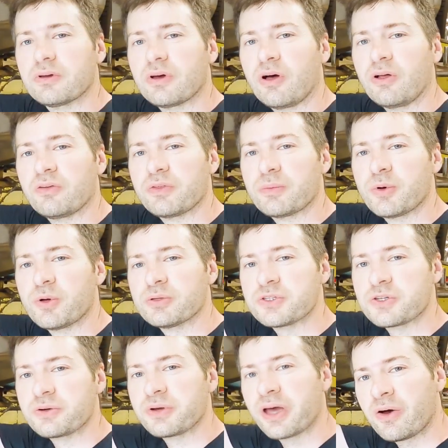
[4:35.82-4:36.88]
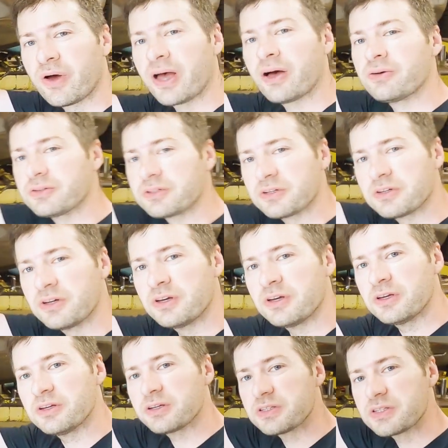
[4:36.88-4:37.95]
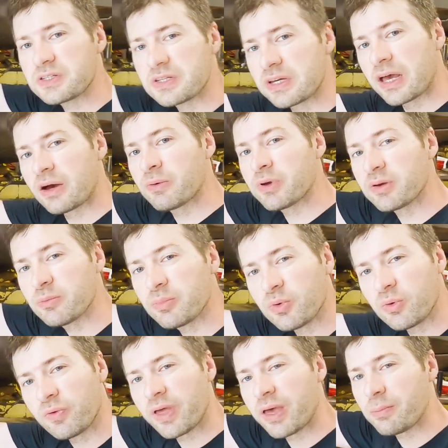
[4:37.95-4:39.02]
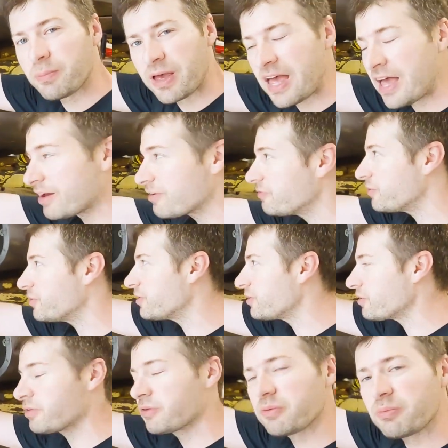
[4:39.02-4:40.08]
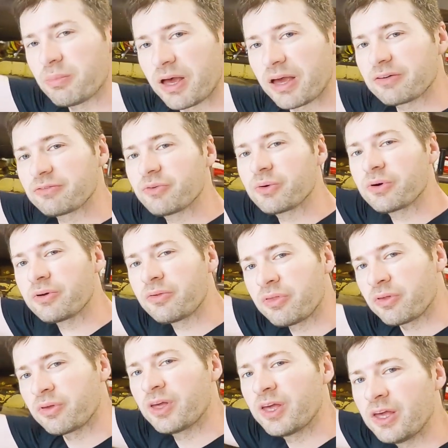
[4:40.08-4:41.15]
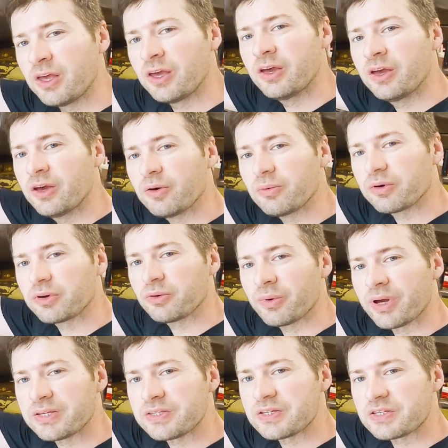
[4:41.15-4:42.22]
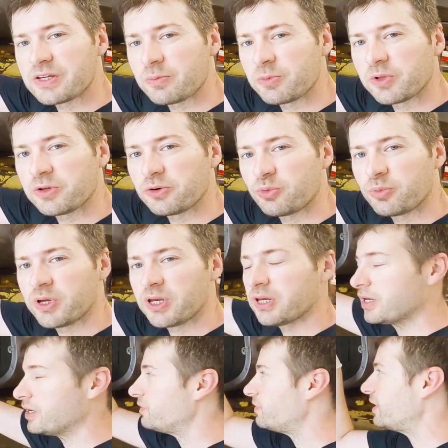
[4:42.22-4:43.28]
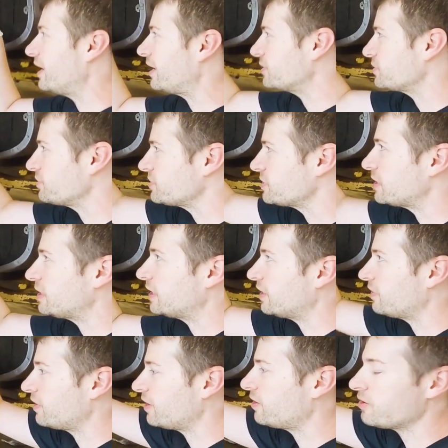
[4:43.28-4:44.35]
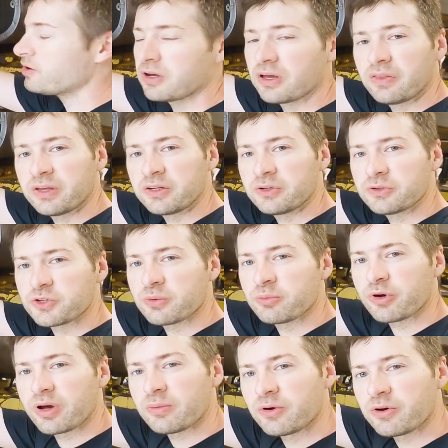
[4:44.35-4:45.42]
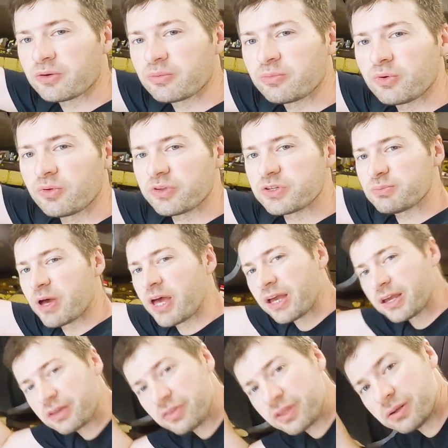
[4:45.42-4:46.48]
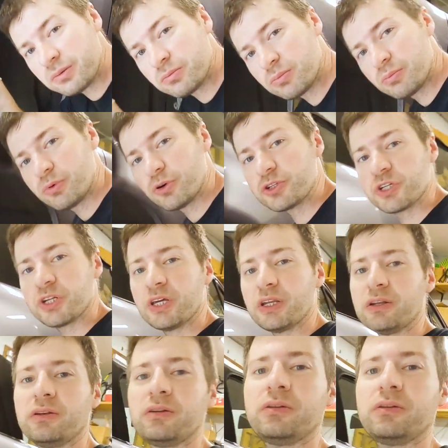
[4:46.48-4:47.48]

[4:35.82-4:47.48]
All of the bolts are now out. You can see how we can pull that back, forth. We're going to raise this up a little bit, get the axle sitting in there, and then use our pry bar to pull this back and then push it in.